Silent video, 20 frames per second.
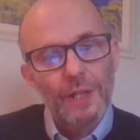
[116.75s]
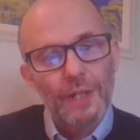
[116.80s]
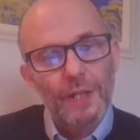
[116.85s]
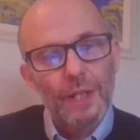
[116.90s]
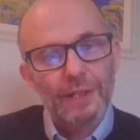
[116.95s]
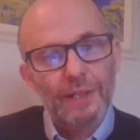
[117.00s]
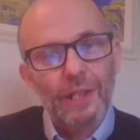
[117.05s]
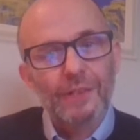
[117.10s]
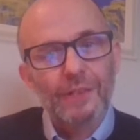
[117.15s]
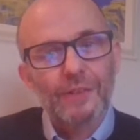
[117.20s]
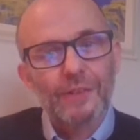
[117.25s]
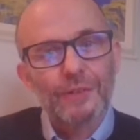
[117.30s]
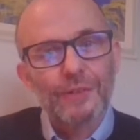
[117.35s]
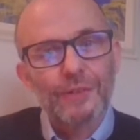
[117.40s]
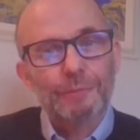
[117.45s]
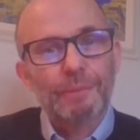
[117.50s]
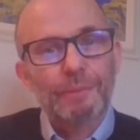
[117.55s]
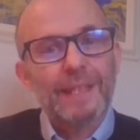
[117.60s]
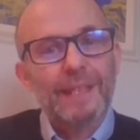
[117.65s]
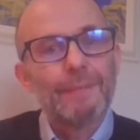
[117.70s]
and I'd like to
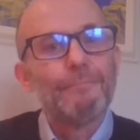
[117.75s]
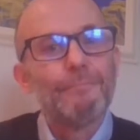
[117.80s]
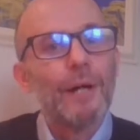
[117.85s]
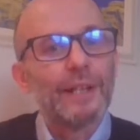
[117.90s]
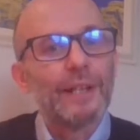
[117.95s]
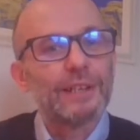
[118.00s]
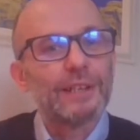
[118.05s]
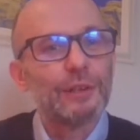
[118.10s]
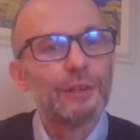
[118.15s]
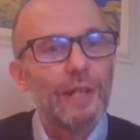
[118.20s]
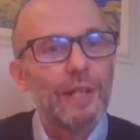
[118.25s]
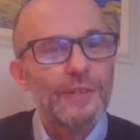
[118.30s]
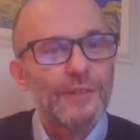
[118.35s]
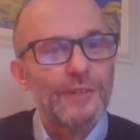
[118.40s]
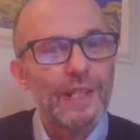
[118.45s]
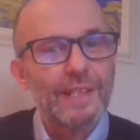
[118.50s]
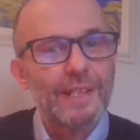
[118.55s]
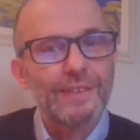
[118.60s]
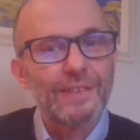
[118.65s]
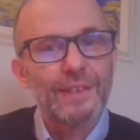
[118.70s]
just begin by
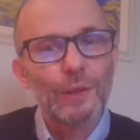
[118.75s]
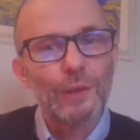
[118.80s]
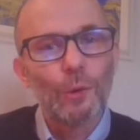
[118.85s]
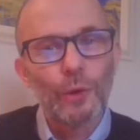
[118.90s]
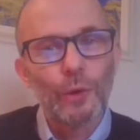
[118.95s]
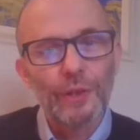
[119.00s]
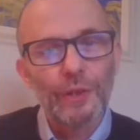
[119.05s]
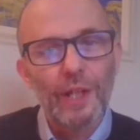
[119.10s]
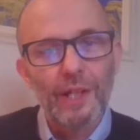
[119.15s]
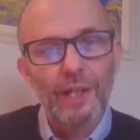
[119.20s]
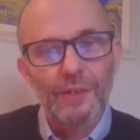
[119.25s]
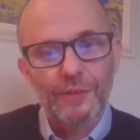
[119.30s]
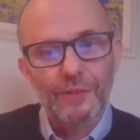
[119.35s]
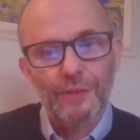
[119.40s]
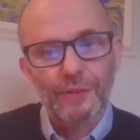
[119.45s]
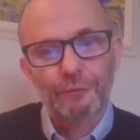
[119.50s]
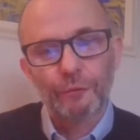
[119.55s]
congratulating the organisers